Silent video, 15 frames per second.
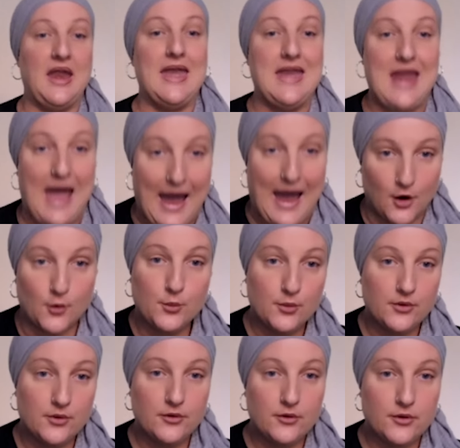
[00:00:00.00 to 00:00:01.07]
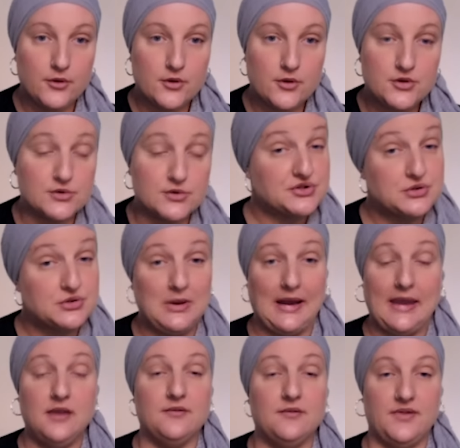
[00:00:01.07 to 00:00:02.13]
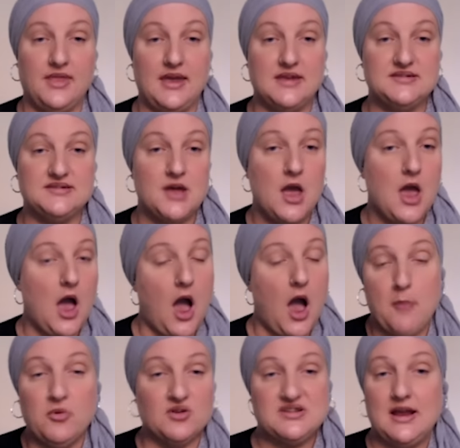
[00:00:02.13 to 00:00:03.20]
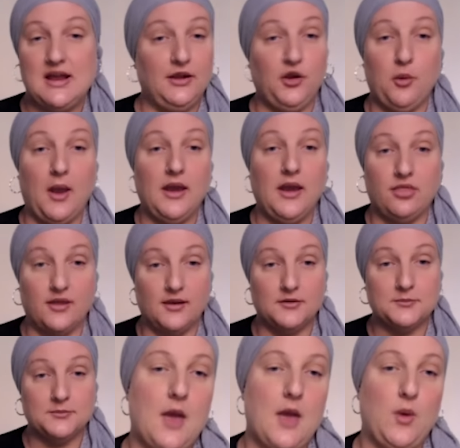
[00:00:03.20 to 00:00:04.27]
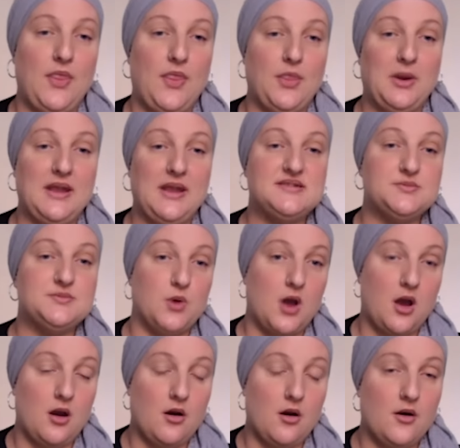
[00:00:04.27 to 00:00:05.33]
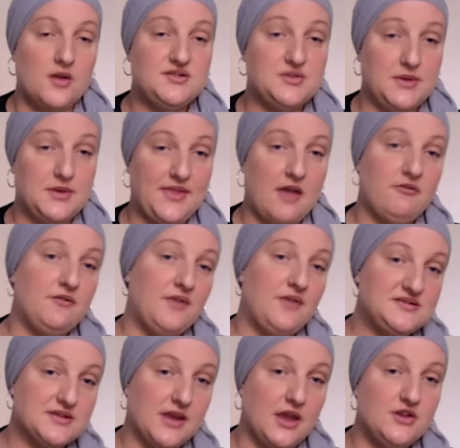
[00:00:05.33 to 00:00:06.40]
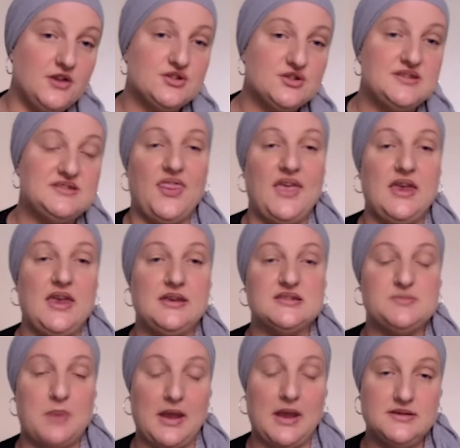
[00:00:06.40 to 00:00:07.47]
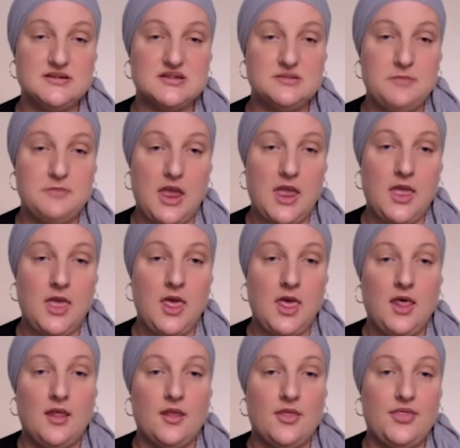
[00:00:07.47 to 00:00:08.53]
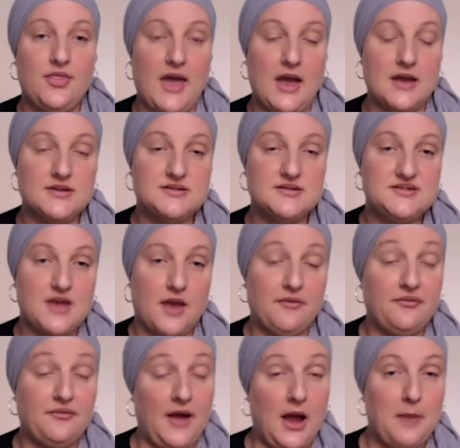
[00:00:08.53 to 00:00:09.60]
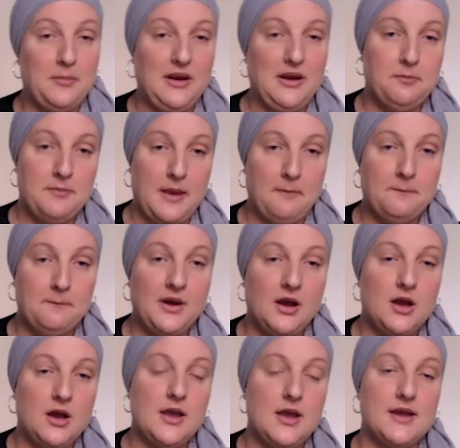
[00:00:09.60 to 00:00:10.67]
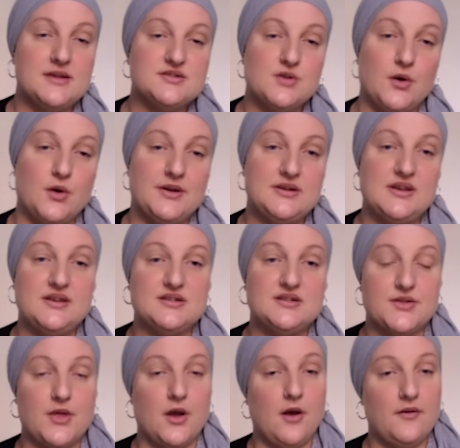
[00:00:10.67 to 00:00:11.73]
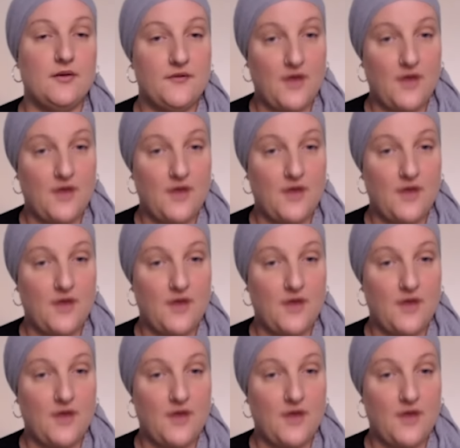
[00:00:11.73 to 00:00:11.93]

now? You're too late for this. I'm not telling you anything. When the police were doing their investigations, they explained to me that a family member had gone into the